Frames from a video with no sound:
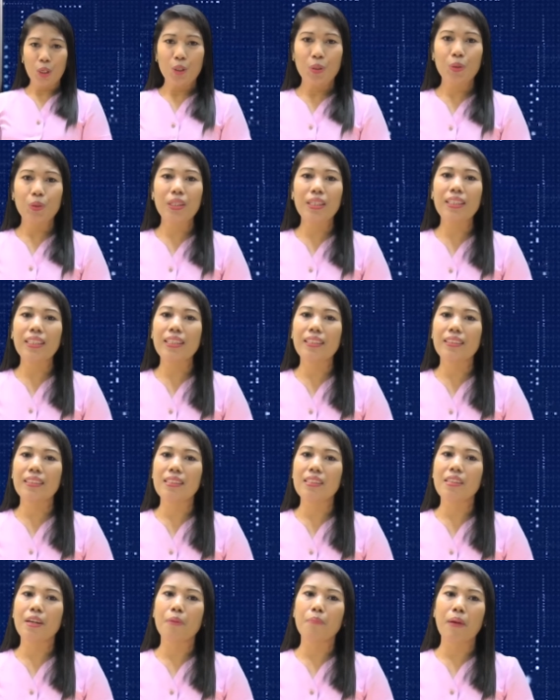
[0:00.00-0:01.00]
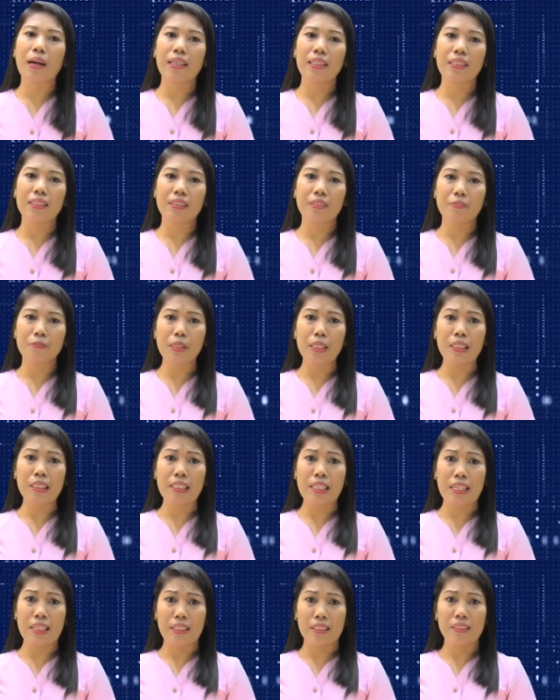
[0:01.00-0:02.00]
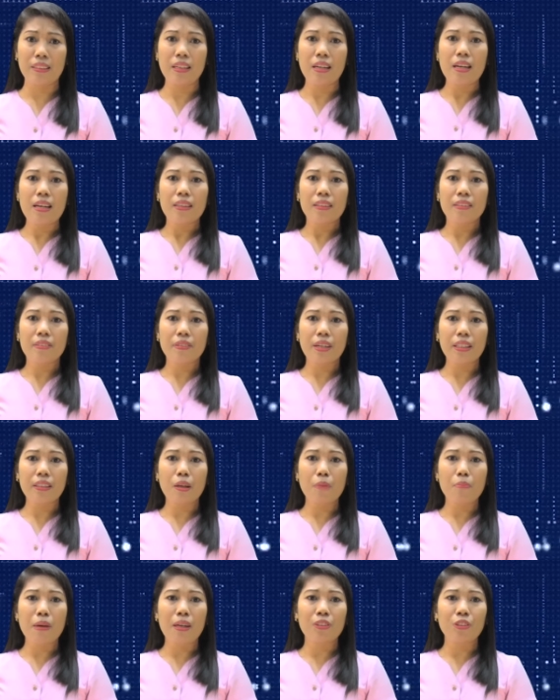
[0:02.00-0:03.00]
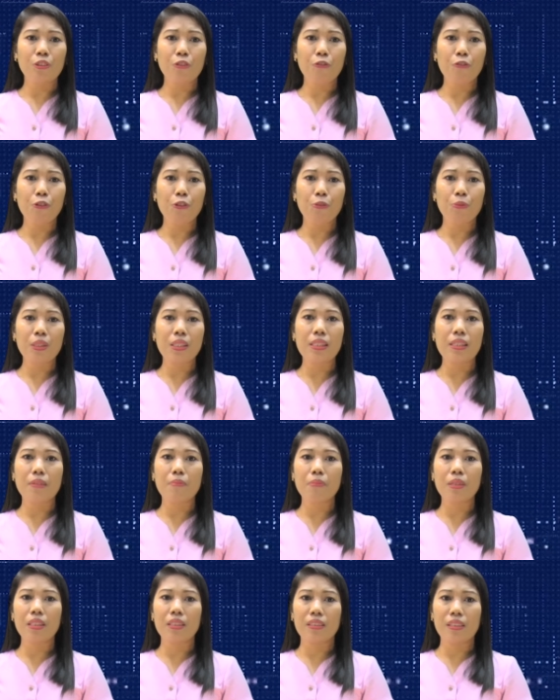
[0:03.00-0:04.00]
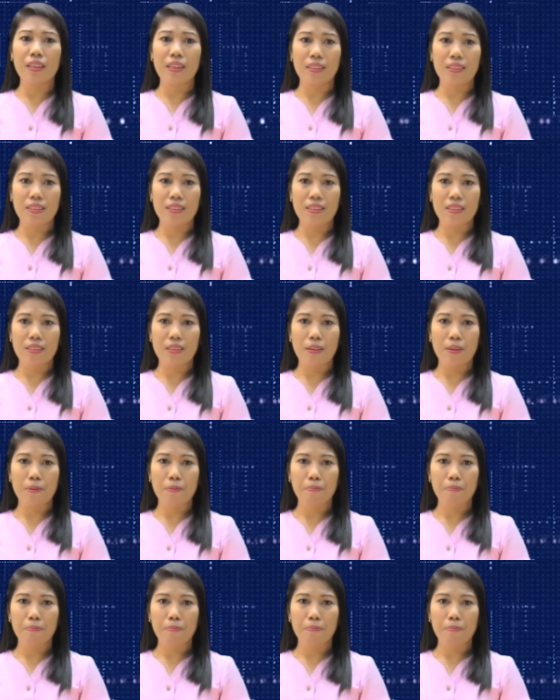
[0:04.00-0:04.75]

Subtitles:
Through the kidneys, our body can maintain the right amount of fluids and minerals.